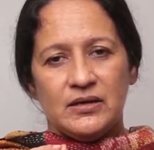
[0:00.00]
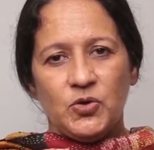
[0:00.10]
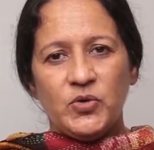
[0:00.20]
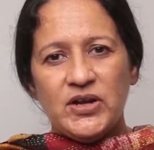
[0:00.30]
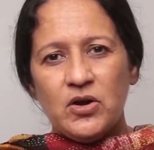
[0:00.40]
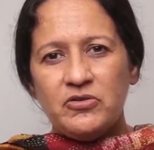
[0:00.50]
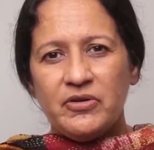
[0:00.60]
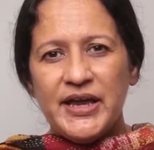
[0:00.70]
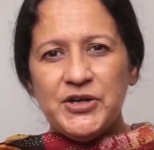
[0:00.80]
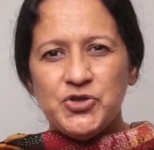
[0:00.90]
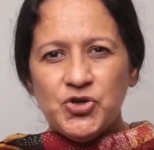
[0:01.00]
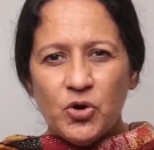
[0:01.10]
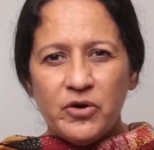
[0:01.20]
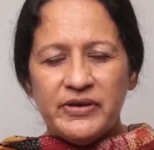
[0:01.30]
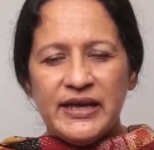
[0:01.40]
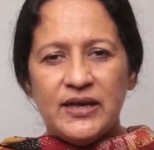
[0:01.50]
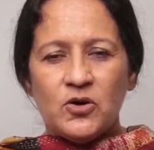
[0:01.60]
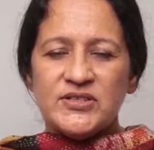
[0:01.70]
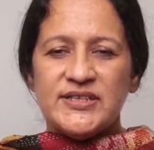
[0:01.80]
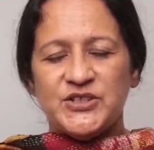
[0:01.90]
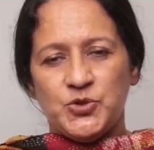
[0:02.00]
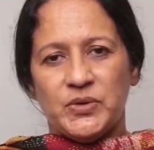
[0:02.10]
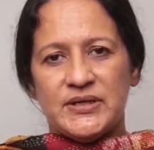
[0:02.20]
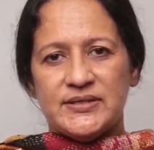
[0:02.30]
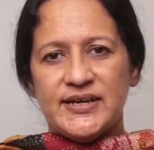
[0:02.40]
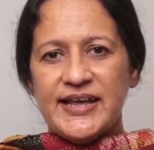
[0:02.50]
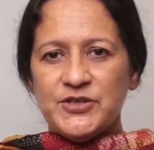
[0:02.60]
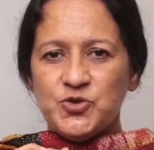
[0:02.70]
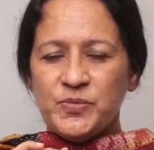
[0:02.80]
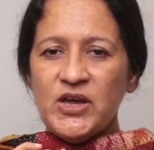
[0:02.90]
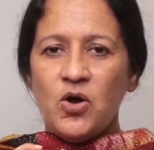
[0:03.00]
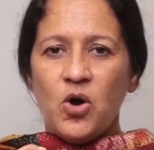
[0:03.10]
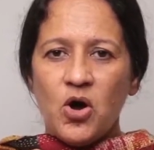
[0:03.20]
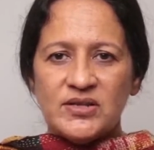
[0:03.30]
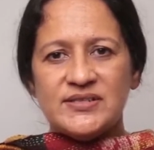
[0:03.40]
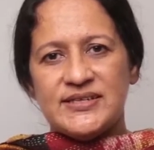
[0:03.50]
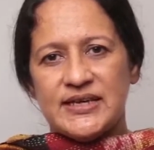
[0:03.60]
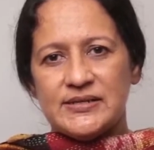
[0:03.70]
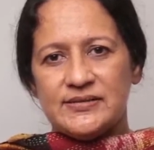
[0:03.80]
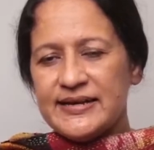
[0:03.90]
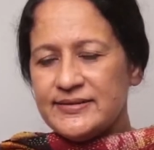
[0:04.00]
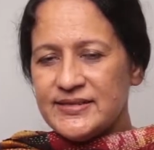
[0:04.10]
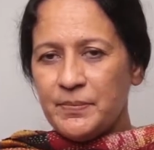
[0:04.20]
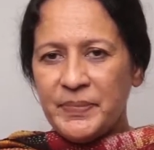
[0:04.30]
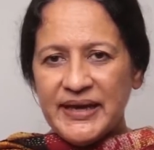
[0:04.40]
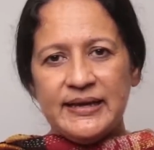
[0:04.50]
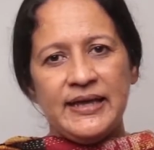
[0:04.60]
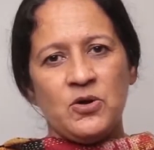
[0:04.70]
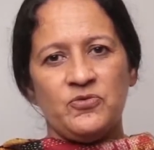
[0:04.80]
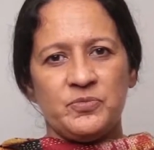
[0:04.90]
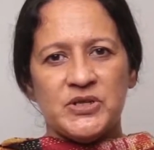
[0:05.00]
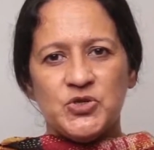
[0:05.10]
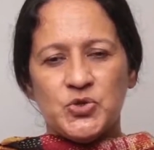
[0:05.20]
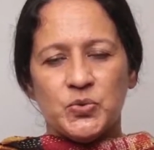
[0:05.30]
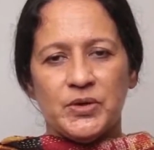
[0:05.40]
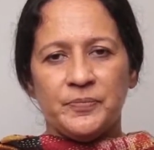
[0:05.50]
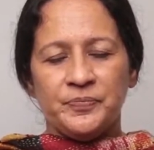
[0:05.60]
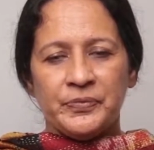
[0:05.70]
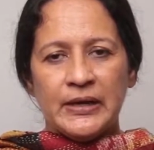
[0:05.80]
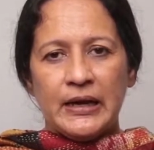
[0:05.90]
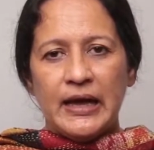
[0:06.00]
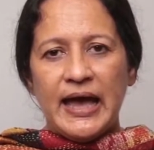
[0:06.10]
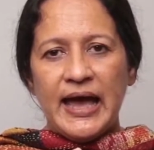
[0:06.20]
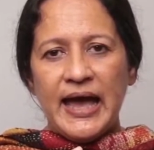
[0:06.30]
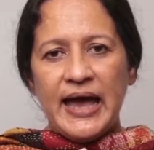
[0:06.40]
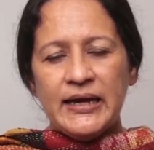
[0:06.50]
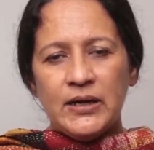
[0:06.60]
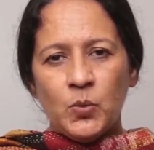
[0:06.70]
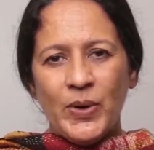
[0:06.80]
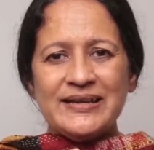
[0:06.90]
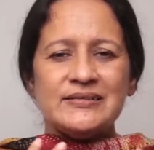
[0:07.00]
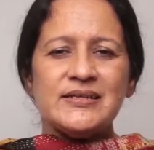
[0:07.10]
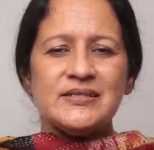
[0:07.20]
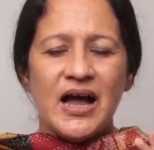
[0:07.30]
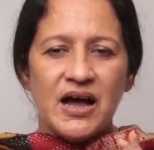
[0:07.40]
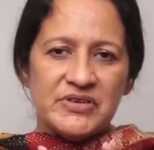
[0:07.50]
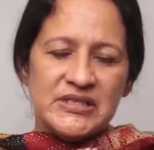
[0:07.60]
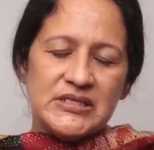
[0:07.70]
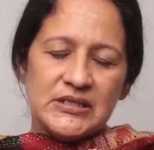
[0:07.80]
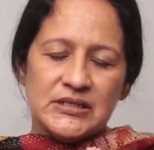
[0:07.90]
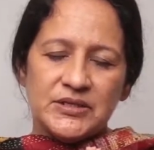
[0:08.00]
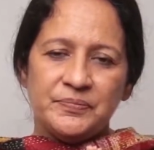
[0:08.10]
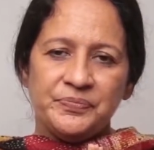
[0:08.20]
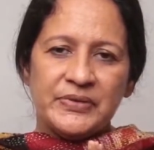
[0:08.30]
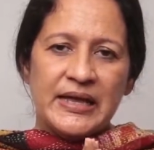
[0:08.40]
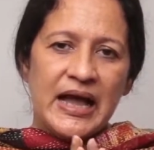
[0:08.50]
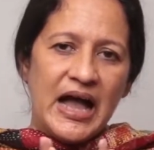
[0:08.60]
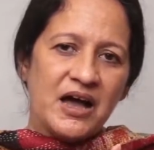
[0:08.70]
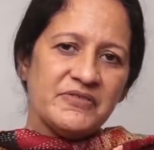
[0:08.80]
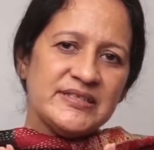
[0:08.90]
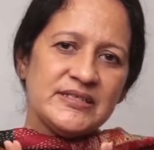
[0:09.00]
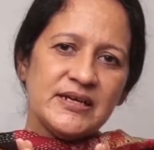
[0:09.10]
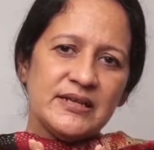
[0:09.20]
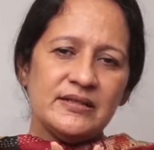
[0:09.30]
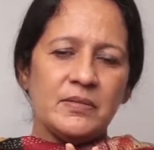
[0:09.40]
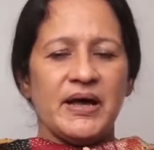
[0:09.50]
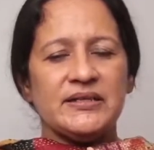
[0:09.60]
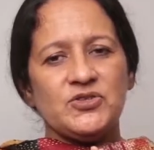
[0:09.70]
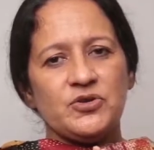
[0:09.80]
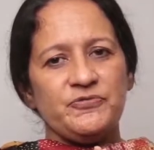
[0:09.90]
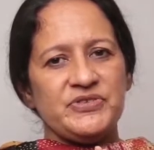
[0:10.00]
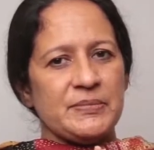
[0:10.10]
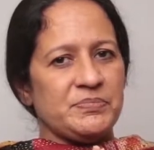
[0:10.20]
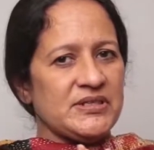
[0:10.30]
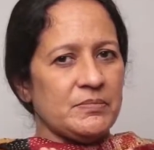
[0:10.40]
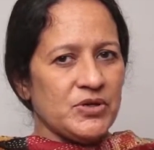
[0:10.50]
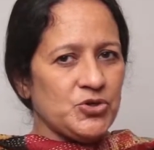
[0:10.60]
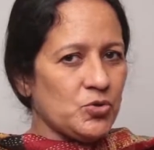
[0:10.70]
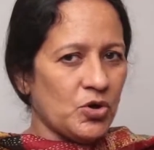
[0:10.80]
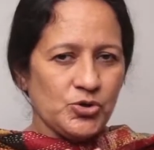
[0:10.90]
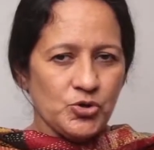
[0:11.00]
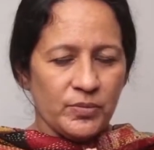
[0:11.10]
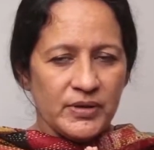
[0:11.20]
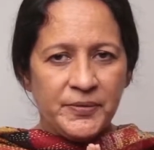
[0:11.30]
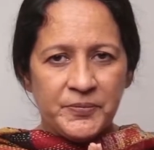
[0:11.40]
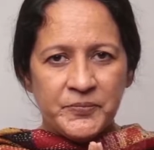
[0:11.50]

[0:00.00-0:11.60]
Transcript: You cannot write during or such words. It has to be onset, that is the beginning of monsoon. And when is it harvested? Harvested in the months of September to October.